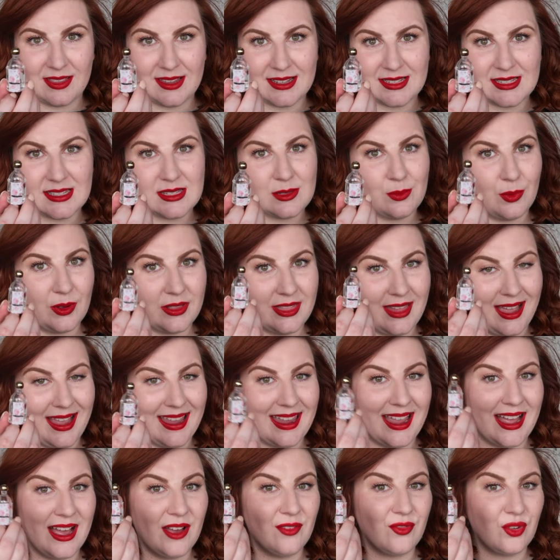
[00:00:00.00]
This is the one that
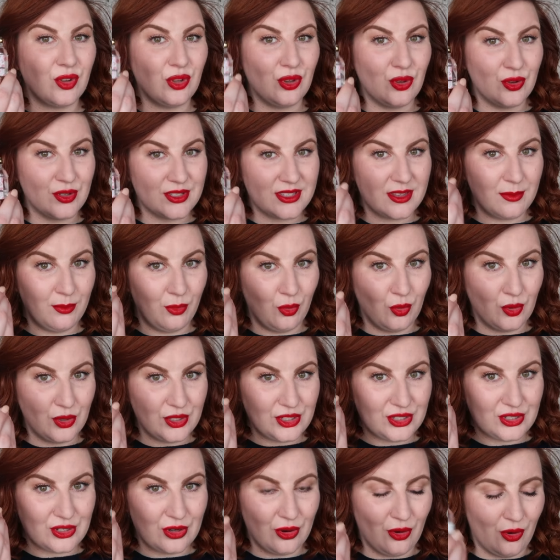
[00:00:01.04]
I have used the
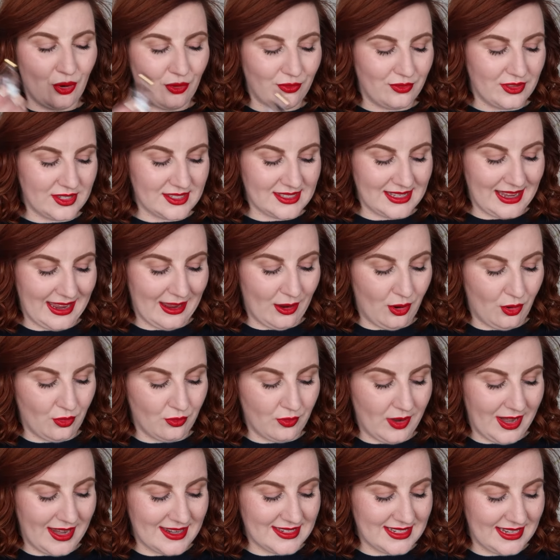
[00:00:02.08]
most of the set
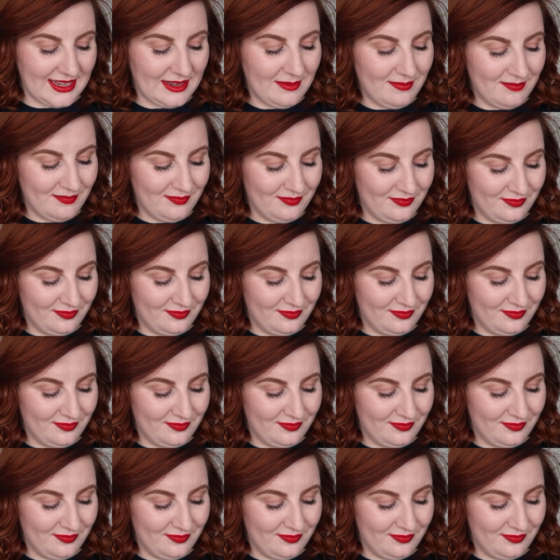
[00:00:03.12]
already.